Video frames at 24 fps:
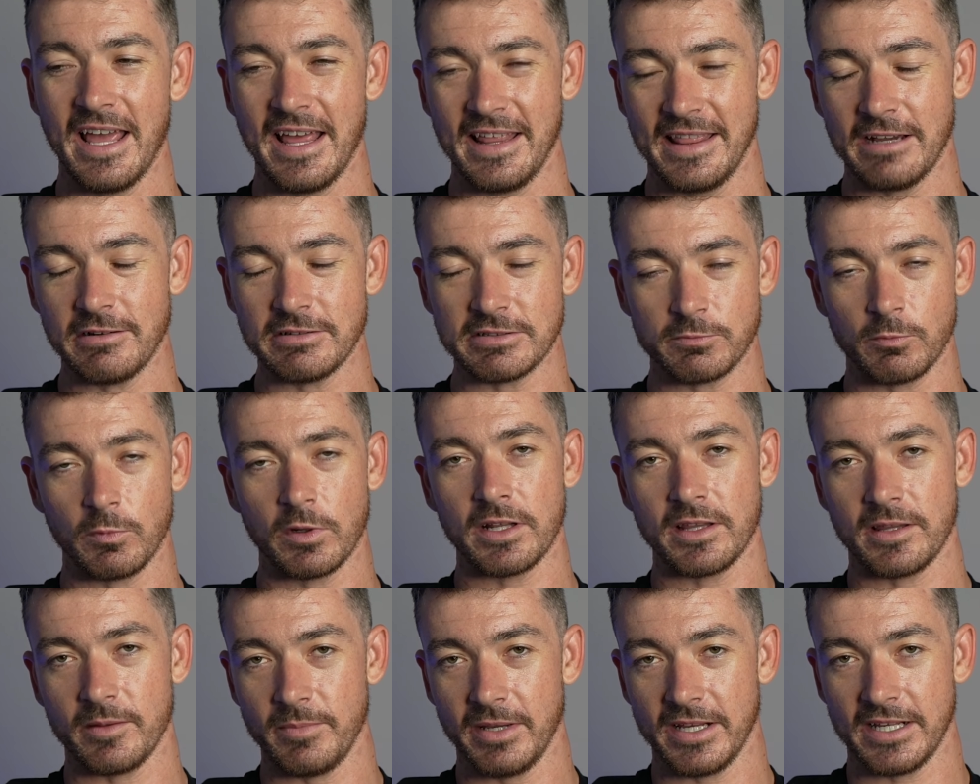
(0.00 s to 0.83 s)
That was one
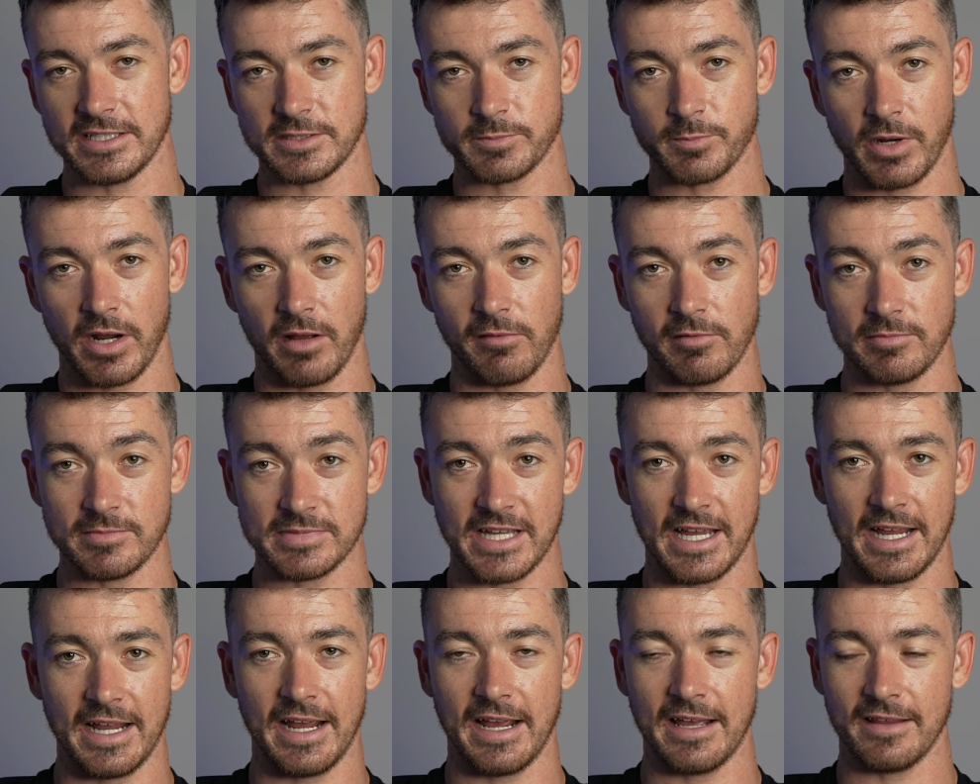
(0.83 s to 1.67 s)
of the biggest problems
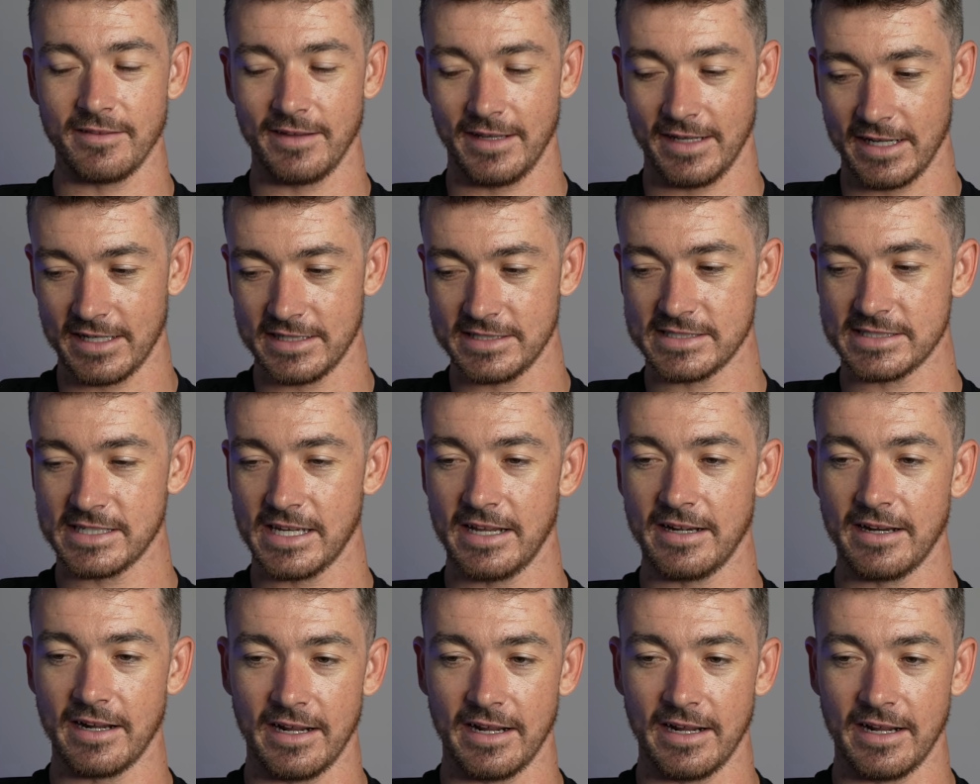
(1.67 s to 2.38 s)
I had. Like I said,